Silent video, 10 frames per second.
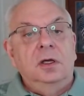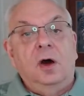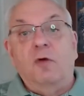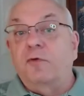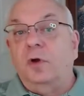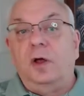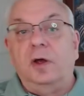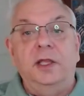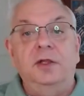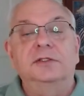Overall,
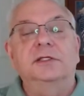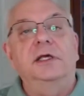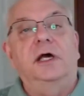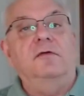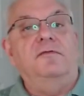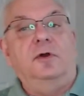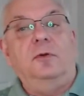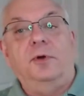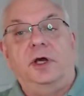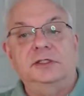can you see how the funnel
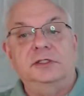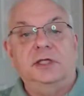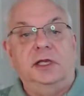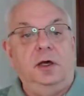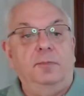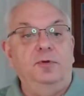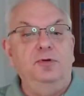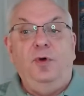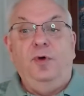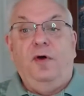process can help
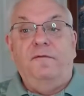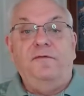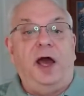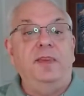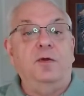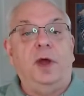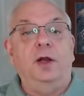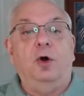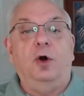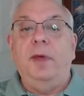you find the right
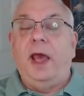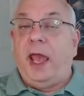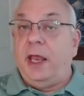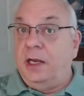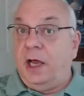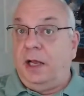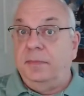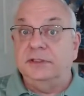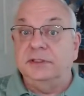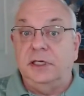home and not
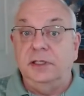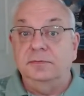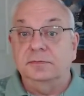miss any?